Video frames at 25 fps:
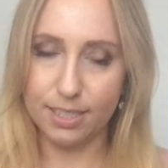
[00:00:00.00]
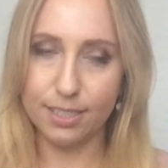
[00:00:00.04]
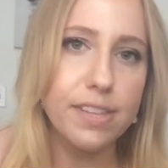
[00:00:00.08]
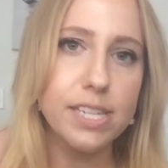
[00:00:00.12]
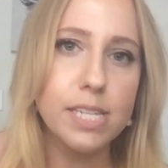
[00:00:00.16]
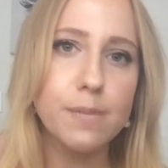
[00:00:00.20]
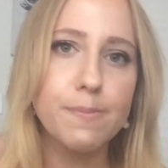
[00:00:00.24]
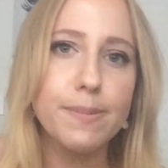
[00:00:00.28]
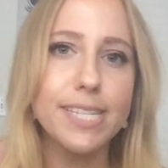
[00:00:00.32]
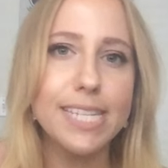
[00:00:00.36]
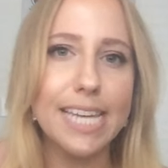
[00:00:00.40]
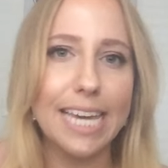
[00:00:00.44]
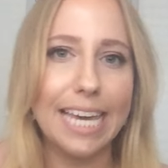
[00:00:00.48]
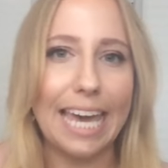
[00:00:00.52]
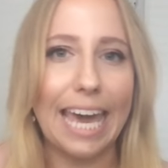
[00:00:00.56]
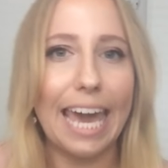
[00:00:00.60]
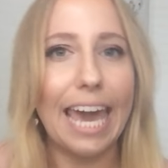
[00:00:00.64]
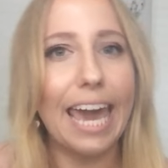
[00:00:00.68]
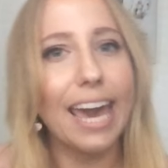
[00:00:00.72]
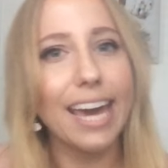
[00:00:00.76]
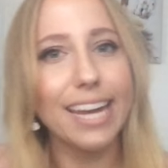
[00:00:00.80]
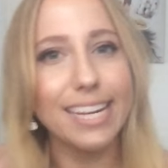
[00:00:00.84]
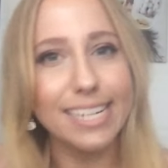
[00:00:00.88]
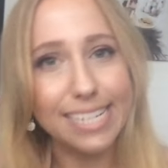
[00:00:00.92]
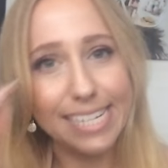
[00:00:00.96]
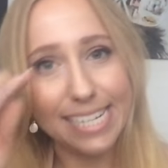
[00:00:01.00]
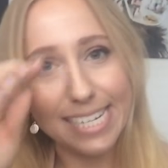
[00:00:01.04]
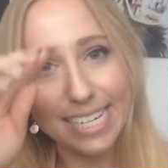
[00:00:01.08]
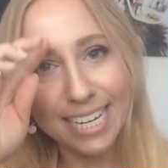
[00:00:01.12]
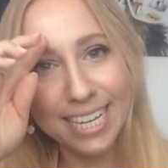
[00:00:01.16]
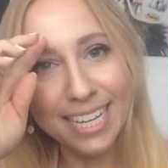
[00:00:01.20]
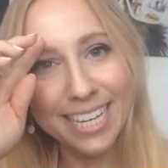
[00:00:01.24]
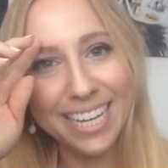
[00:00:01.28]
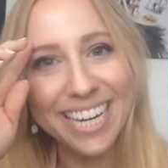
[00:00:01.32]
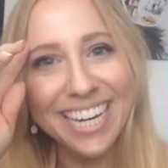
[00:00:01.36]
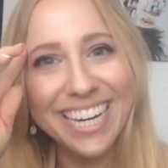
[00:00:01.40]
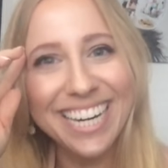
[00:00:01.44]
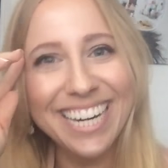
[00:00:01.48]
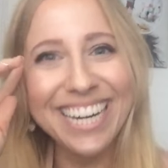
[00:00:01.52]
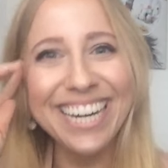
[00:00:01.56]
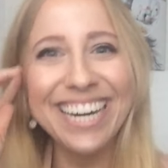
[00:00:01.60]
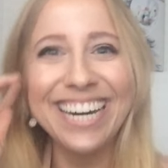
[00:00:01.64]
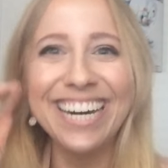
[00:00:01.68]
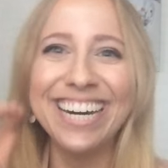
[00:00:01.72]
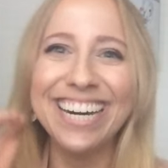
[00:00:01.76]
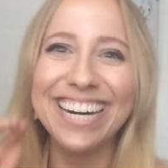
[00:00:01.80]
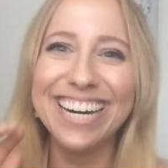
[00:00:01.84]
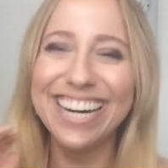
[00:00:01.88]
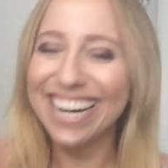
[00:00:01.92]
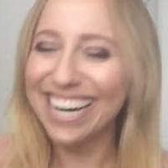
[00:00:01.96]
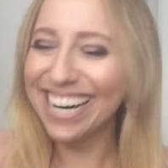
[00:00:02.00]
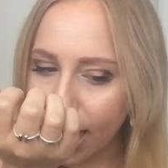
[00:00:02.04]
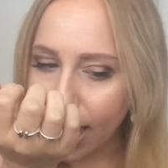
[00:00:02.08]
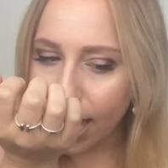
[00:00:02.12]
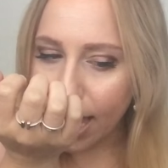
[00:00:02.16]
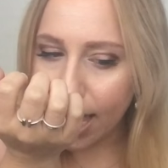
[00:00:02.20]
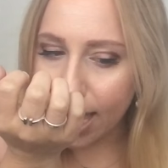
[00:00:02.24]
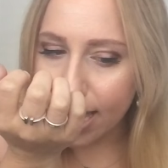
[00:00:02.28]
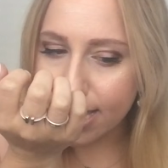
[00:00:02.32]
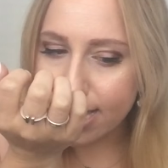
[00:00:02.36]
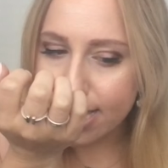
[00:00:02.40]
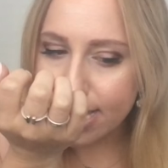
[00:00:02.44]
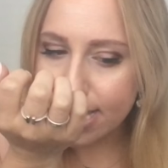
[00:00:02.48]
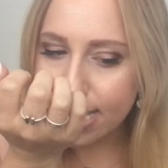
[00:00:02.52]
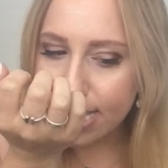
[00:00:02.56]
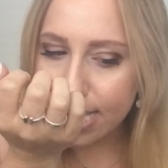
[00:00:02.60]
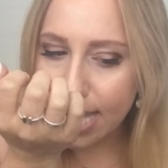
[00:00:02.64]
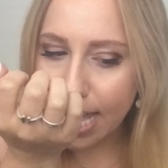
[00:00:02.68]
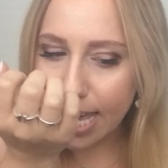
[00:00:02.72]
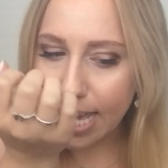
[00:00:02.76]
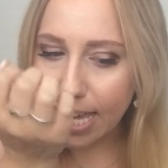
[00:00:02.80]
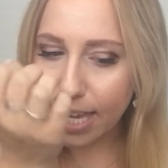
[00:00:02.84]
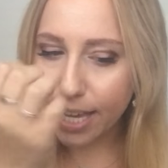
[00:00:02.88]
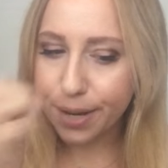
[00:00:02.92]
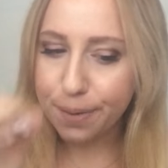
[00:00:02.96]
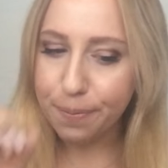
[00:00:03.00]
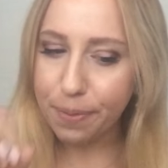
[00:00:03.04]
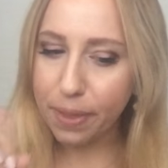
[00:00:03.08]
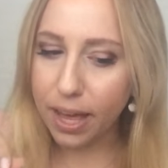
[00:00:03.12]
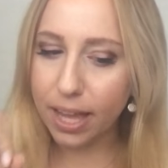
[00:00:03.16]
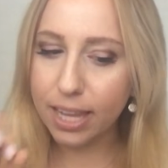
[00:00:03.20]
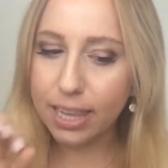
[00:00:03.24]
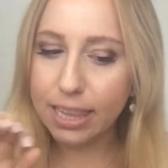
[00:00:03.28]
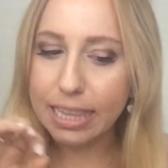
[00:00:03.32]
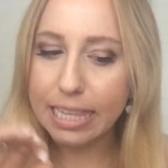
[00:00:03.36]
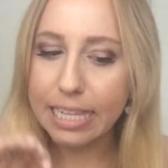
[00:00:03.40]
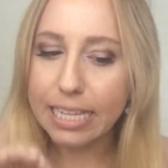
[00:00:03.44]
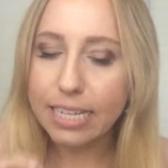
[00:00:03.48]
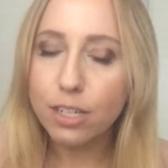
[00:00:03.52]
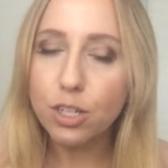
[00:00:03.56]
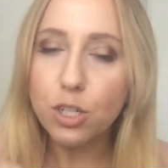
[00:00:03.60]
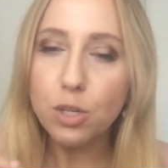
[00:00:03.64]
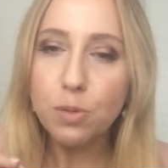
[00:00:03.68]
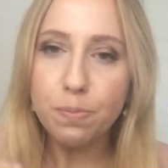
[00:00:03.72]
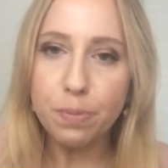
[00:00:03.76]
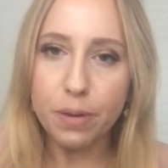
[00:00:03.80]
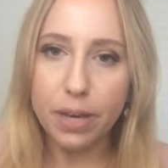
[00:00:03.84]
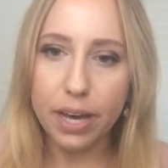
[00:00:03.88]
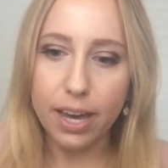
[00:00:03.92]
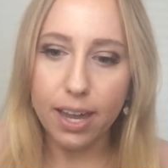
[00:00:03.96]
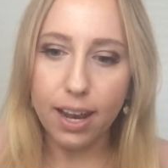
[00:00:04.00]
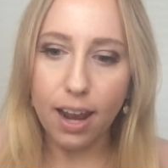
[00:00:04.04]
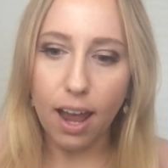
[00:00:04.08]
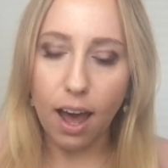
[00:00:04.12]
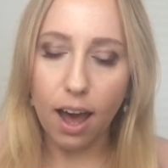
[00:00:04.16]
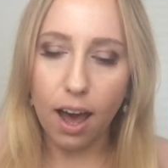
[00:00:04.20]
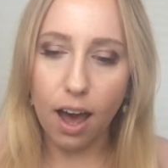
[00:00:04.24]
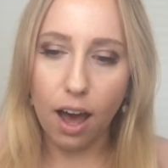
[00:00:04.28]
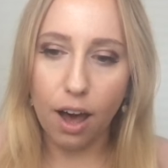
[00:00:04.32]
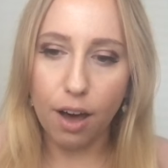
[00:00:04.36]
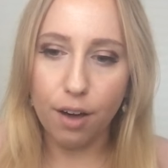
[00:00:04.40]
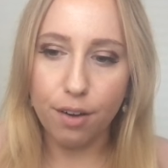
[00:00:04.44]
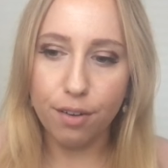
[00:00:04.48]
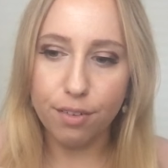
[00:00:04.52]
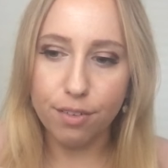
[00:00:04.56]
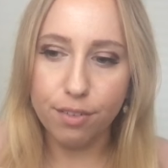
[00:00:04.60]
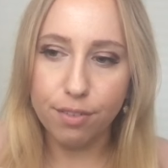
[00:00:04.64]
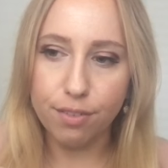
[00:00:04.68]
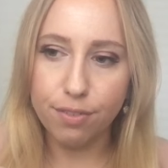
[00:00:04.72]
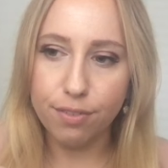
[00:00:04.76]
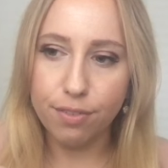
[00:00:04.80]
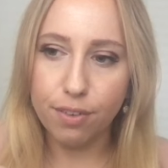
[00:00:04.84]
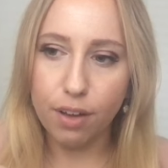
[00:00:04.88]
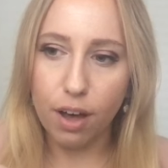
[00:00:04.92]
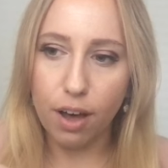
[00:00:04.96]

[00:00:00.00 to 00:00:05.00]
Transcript: It smells like candy. It's like a little bit of